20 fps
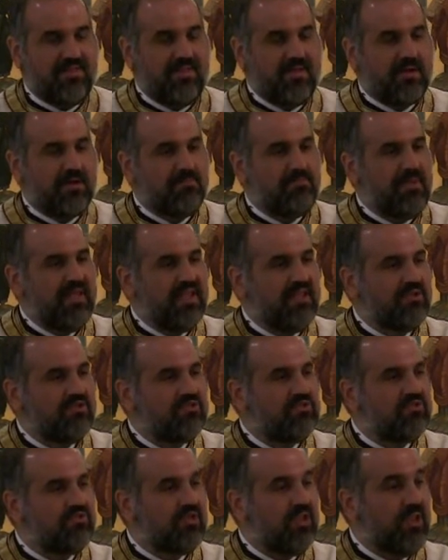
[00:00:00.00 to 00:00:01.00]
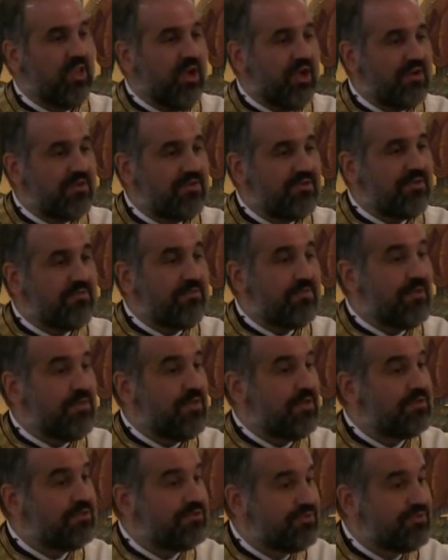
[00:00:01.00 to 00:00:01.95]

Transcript: that are being slaughtered for the